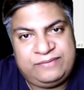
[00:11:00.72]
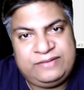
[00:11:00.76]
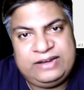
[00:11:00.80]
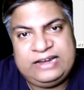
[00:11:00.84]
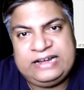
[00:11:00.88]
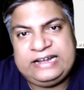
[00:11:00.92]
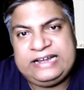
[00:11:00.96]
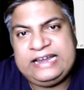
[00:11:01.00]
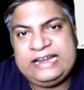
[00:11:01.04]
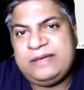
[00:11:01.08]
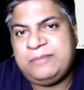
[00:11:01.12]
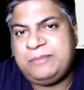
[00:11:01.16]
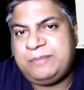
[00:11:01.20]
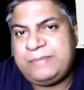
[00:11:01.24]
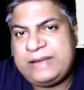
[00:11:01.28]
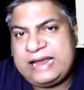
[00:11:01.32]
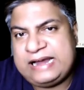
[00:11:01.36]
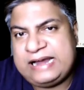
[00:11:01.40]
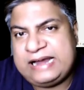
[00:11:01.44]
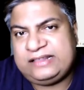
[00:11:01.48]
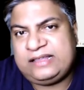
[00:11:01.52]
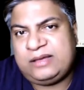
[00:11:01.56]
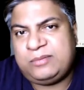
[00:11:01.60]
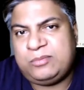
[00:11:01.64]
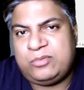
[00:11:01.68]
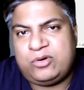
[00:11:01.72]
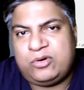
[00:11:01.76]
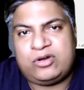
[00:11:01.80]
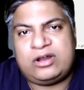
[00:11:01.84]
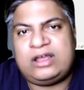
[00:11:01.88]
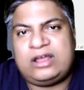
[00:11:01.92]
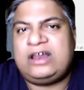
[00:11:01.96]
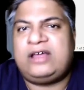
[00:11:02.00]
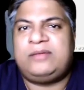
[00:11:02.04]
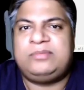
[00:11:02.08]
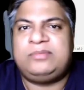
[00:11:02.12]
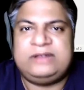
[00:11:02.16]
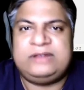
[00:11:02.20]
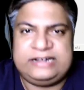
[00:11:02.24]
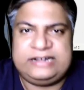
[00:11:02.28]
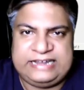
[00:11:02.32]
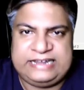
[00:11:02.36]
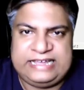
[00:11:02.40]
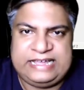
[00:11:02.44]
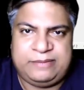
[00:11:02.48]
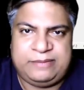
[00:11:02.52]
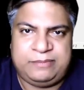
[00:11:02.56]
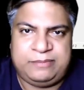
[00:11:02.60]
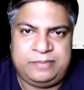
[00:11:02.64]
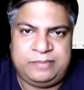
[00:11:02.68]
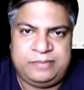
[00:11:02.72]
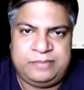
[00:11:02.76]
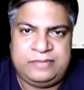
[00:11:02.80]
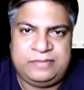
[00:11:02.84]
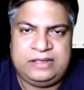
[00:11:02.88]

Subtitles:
definitely impact the morale of the team.